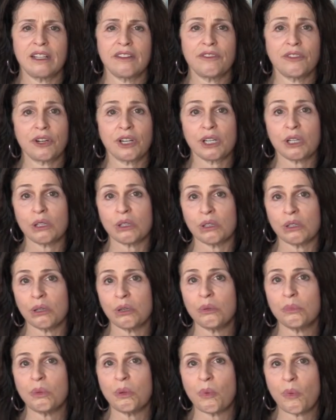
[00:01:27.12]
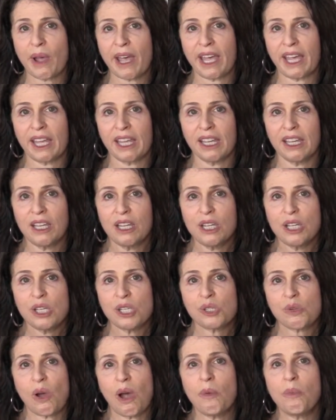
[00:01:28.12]
a very global way.
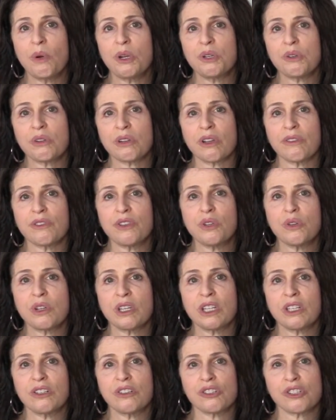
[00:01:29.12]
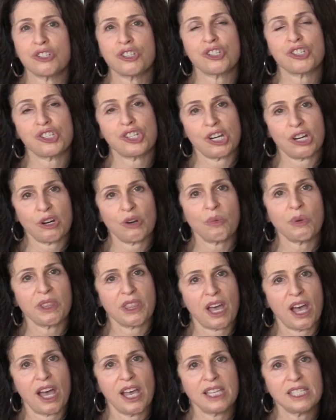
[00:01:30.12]
So I'm wondering if you can just share with
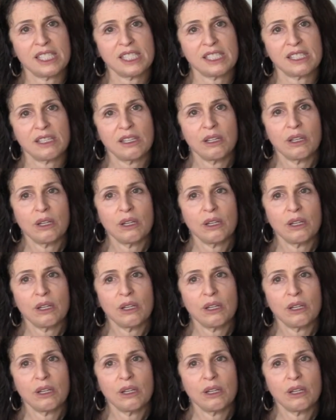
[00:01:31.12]
us